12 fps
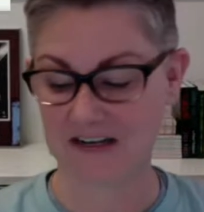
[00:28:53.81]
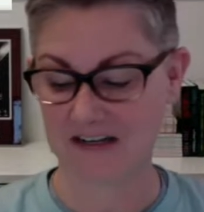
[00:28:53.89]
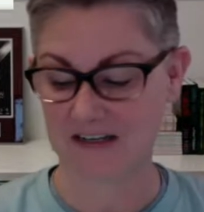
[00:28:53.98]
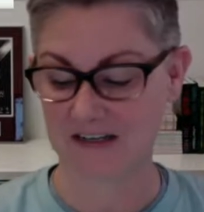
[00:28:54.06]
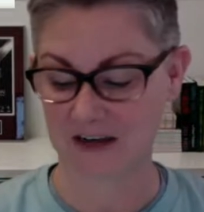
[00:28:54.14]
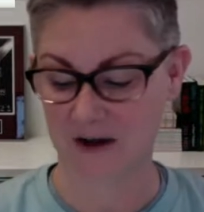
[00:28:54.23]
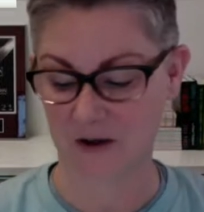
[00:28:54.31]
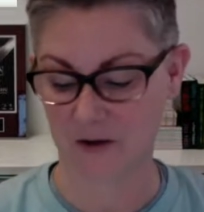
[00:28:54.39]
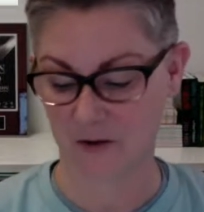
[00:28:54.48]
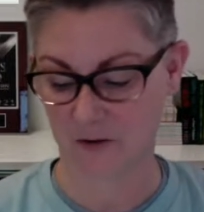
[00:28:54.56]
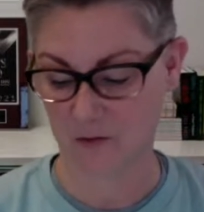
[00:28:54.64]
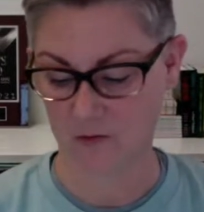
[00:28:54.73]

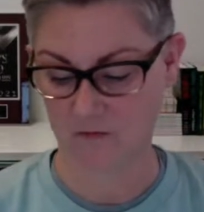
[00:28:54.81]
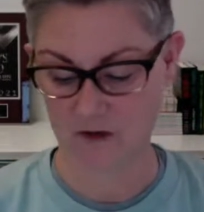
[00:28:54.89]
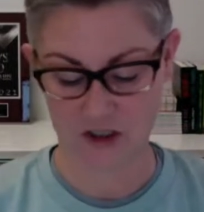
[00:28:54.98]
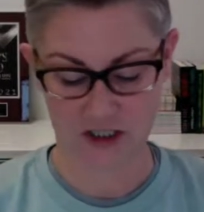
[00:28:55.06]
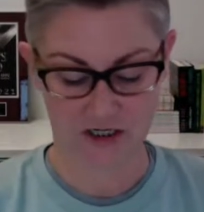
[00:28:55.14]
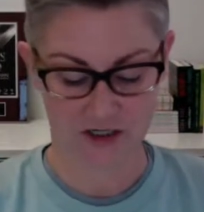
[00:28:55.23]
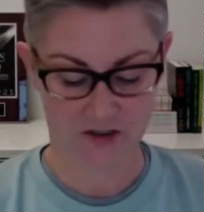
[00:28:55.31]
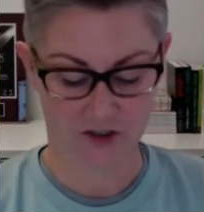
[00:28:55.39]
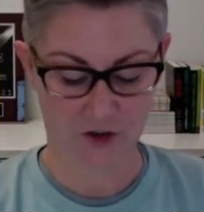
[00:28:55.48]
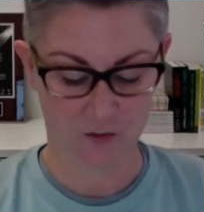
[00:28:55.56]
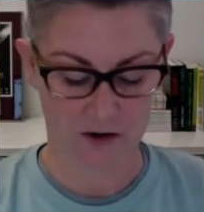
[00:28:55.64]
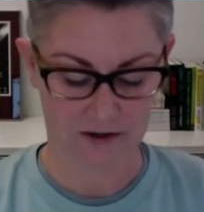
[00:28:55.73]
So Virginians
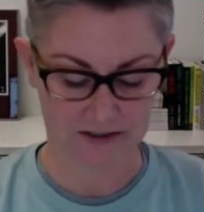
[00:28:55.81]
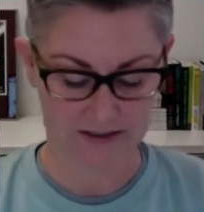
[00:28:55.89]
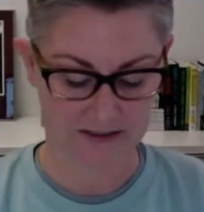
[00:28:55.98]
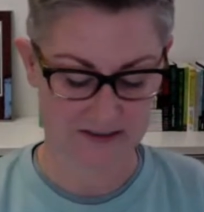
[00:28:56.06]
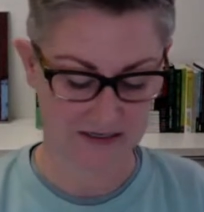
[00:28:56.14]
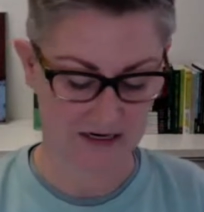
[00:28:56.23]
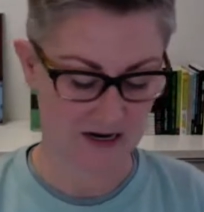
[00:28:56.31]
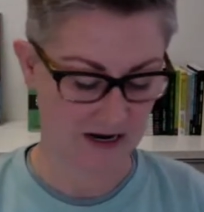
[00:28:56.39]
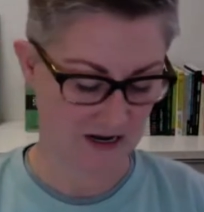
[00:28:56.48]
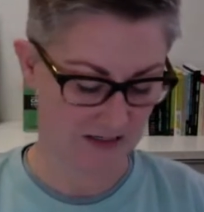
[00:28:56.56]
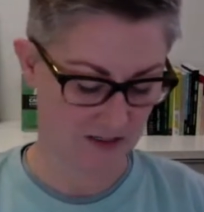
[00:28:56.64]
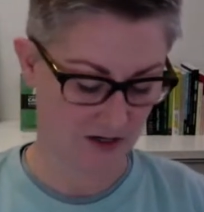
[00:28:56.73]
who wanted to see
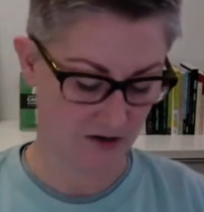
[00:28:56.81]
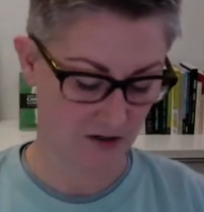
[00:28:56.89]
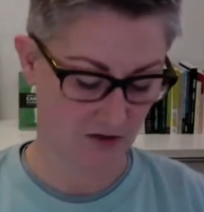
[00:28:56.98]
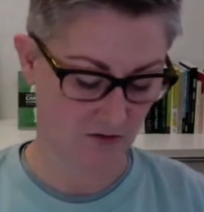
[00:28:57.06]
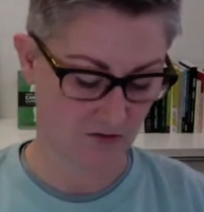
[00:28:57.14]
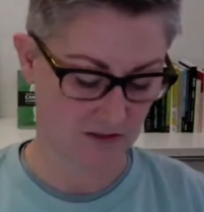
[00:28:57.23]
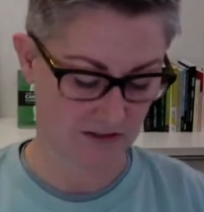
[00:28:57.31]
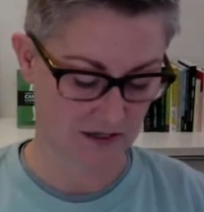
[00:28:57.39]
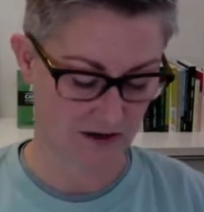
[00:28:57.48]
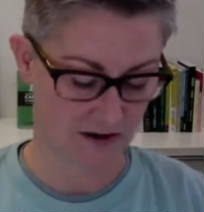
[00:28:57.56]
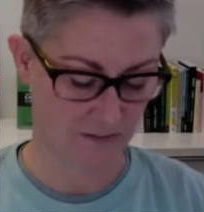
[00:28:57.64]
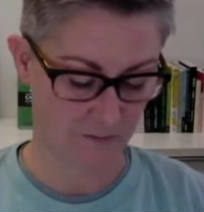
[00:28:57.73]
adult use
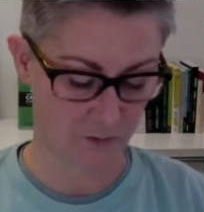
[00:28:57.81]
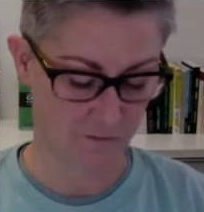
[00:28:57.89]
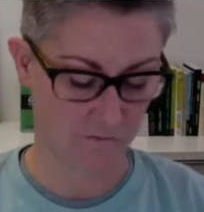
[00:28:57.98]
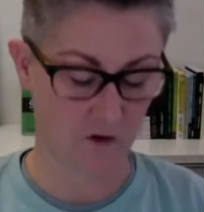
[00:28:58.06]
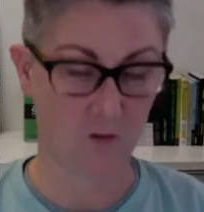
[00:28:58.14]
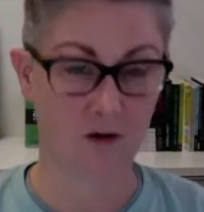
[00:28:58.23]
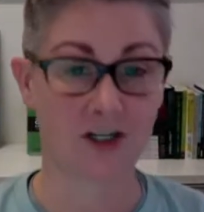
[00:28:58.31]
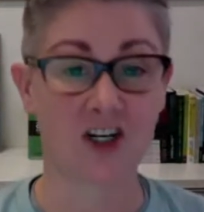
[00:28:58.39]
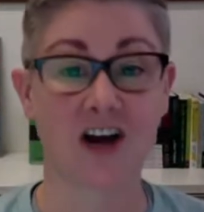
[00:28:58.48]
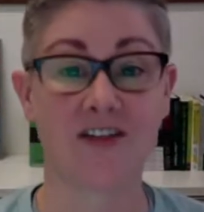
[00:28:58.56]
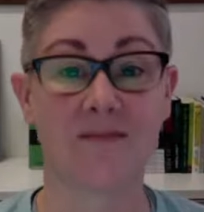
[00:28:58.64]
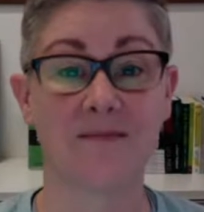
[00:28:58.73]
um, move forward
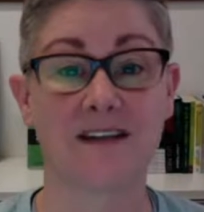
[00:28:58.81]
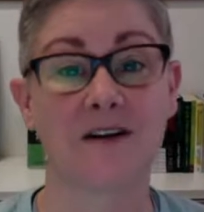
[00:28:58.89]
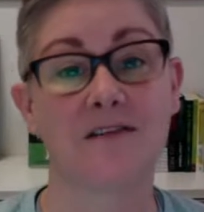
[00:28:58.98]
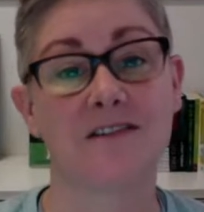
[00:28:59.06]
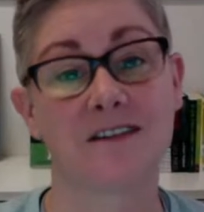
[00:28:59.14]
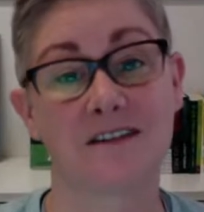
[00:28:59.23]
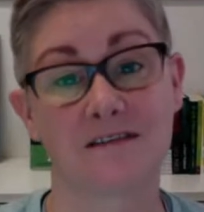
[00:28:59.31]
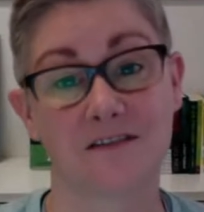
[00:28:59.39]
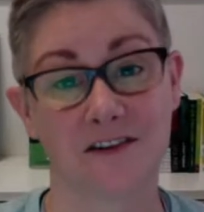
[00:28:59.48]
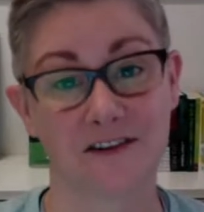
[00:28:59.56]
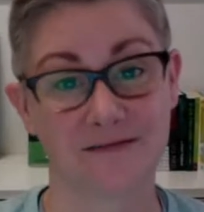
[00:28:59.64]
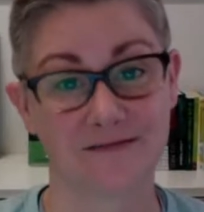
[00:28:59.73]
shot themselves in the foot.